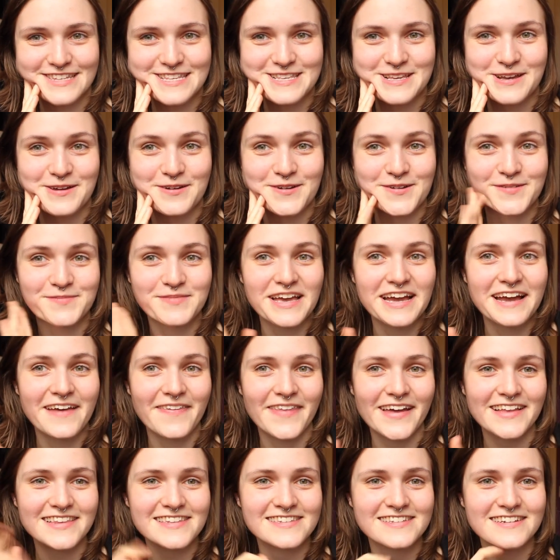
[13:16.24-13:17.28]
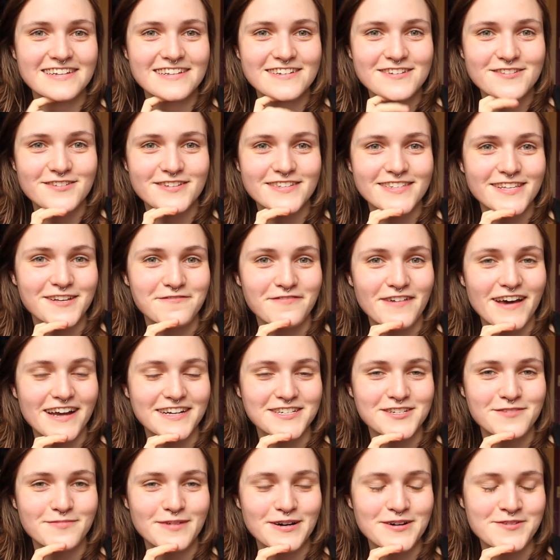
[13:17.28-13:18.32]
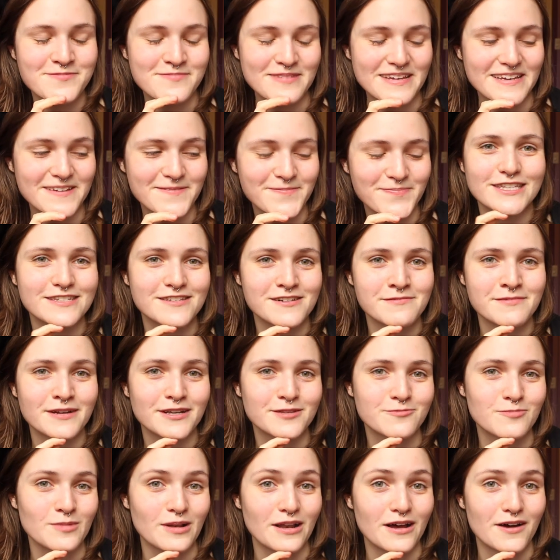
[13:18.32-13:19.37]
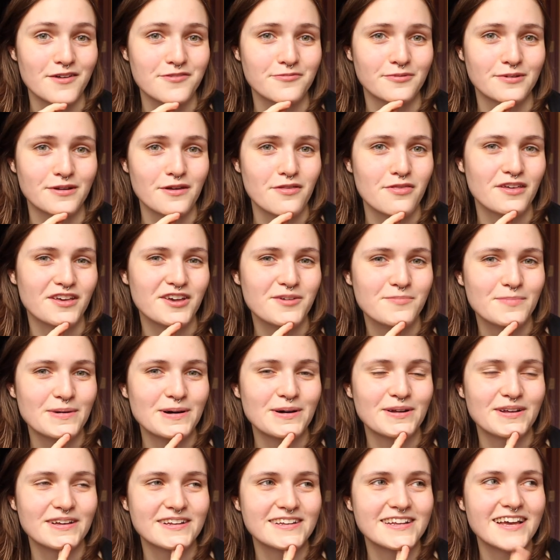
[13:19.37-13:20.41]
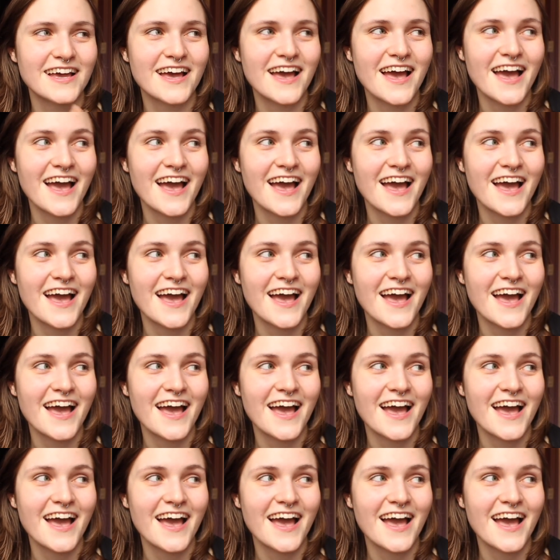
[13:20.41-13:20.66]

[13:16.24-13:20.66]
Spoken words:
So that's an interesting fact about me. It still makes me laugh when I think about it.